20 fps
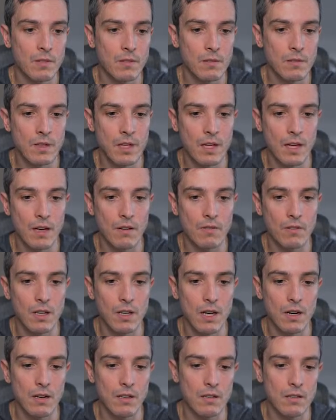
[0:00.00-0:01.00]
And they have a
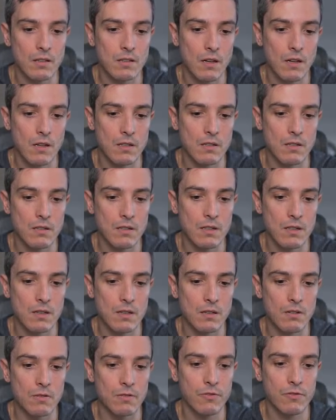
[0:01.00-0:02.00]
lot of this kind of
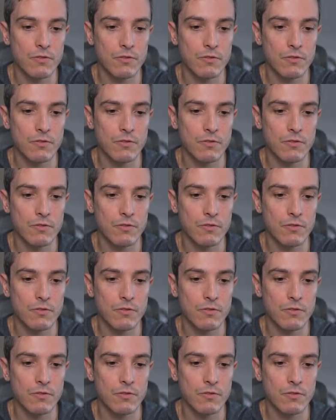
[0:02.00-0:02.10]
stuff.